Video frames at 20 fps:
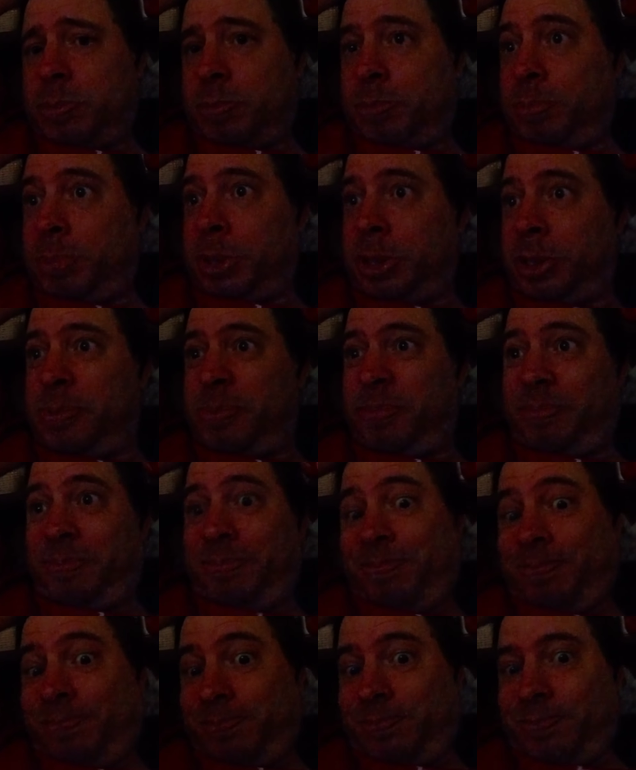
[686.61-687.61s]
But
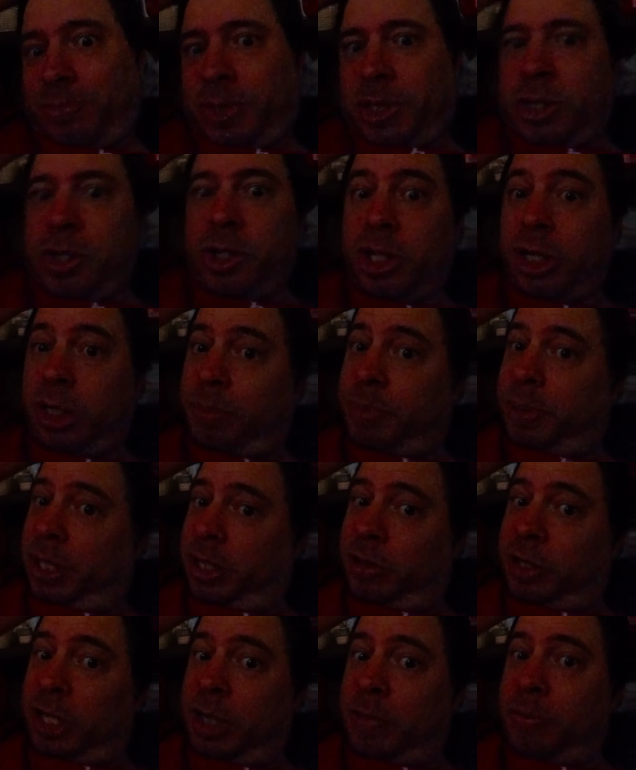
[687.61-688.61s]
he could
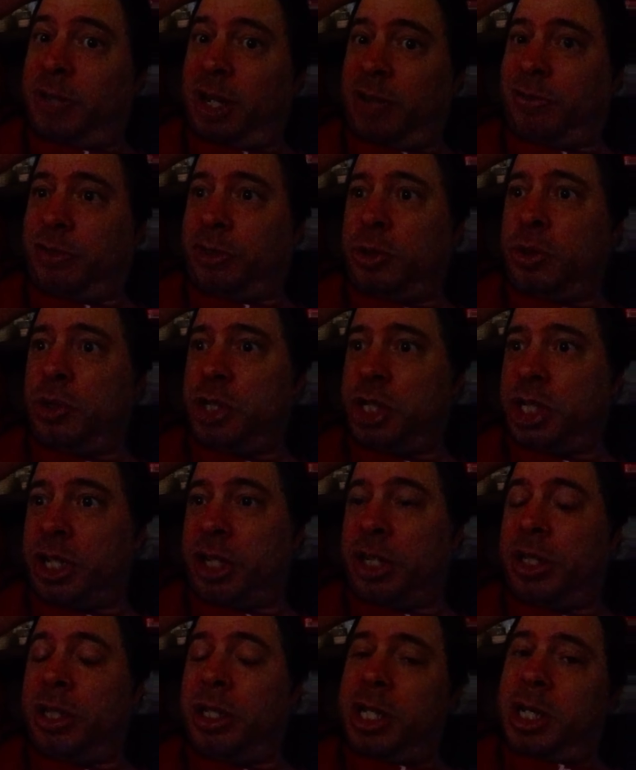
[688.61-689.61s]
appear at
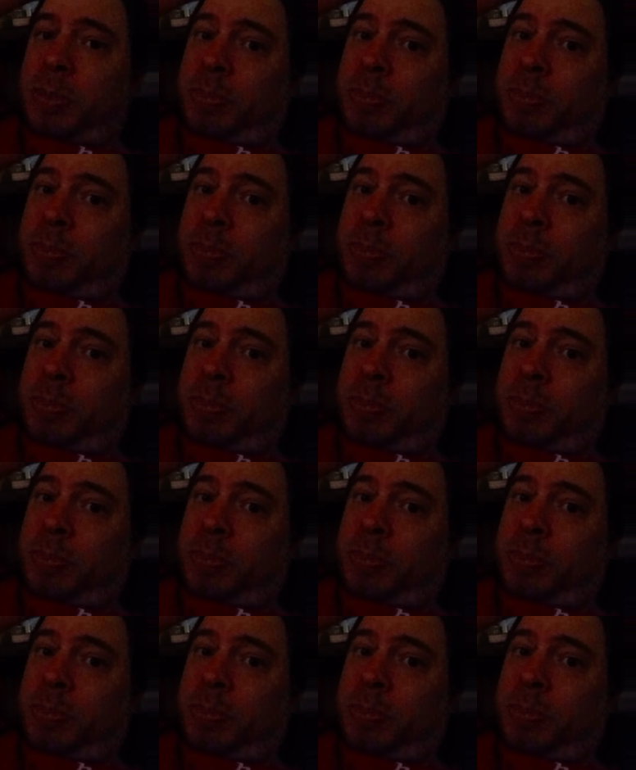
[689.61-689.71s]
Revolution,